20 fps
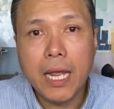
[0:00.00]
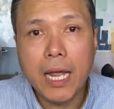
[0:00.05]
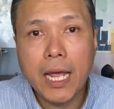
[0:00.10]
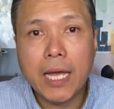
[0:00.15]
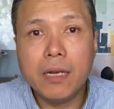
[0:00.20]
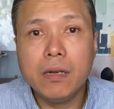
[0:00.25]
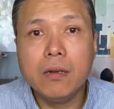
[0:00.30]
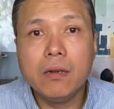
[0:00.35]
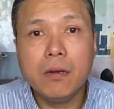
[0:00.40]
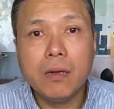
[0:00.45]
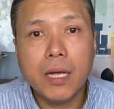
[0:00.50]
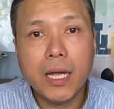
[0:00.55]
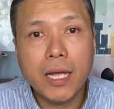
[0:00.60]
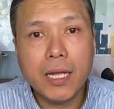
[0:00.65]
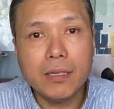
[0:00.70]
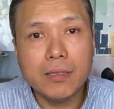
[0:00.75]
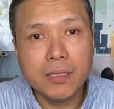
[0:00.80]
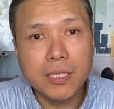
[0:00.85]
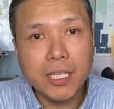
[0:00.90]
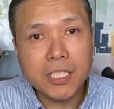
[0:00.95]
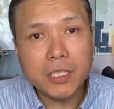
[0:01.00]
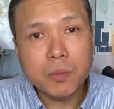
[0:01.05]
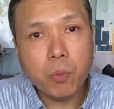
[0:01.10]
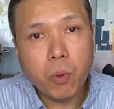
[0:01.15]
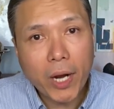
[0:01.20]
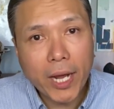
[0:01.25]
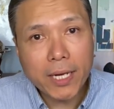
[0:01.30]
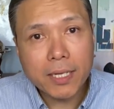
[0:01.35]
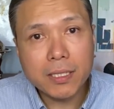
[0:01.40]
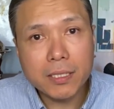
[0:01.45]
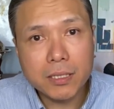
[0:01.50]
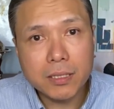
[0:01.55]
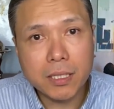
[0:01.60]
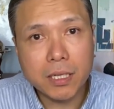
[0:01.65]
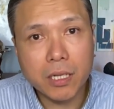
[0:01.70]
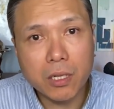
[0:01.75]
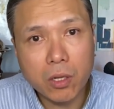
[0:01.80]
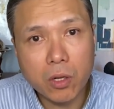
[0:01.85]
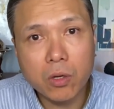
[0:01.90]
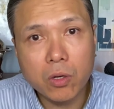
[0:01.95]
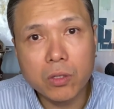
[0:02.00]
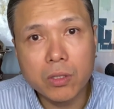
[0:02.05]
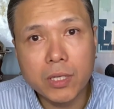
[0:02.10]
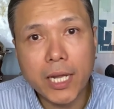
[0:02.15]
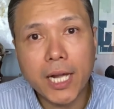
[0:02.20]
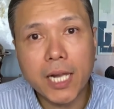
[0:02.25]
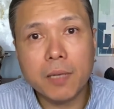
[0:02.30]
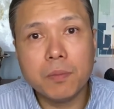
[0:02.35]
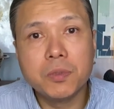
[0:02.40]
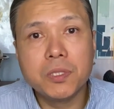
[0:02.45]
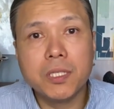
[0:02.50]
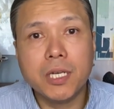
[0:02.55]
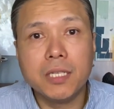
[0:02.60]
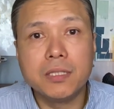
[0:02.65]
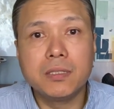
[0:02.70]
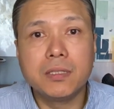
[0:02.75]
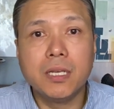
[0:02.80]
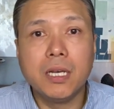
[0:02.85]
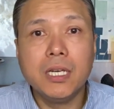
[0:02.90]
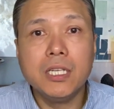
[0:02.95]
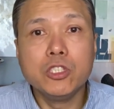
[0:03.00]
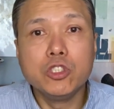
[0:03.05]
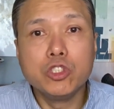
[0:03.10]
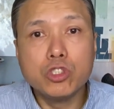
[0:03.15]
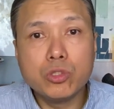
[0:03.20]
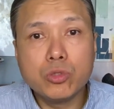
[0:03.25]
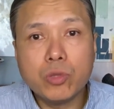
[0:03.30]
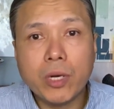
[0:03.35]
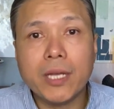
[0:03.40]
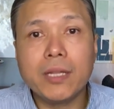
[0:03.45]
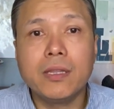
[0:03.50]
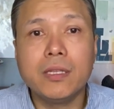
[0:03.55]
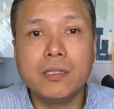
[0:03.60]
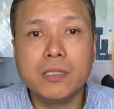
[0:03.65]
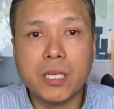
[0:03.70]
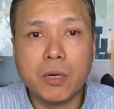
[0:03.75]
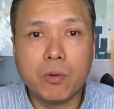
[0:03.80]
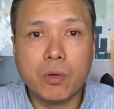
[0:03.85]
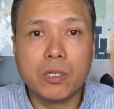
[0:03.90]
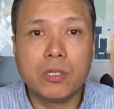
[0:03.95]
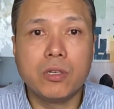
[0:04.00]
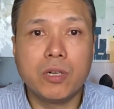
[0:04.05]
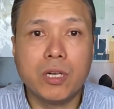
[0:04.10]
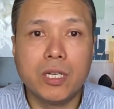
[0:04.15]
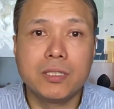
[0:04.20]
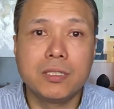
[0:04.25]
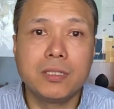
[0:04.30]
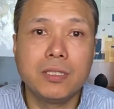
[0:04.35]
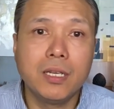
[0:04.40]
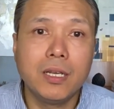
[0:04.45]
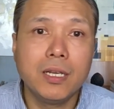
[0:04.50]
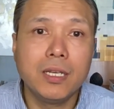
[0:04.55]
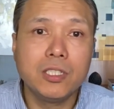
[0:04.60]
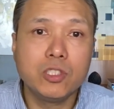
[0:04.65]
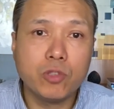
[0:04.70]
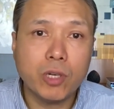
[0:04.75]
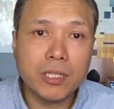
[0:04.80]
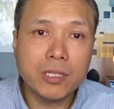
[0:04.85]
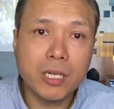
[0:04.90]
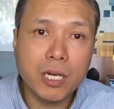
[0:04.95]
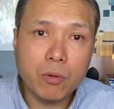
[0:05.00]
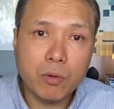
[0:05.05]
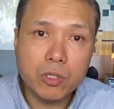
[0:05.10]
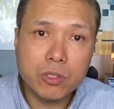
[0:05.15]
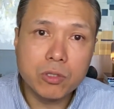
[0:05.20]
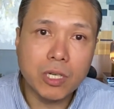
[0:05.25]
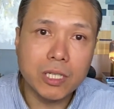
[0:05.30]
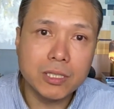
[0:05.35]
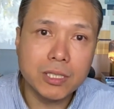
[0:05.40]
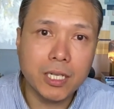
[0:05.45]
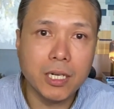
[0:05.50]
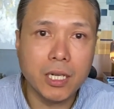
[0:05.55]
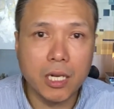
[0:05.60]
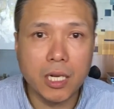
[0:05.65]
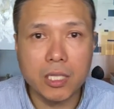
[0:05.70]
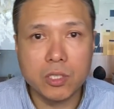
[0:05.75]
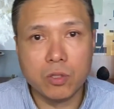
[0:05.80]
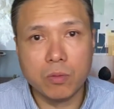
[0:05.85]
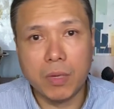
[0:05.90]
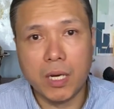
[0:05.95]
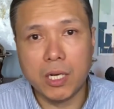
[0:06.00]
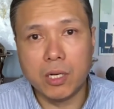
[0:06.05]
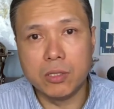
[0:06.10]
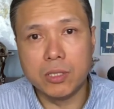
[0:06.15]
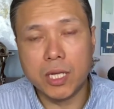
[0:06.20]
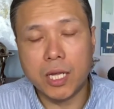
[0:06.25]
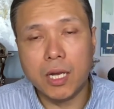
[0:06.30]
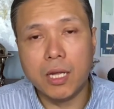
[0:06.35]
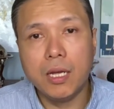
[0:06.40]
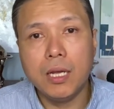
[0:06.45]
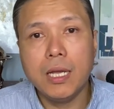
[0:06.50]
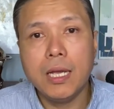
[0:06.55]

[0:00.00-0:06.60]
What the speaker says: And this practice alone helps us strengthen our trust in Allah subhanahu wa ta'ala.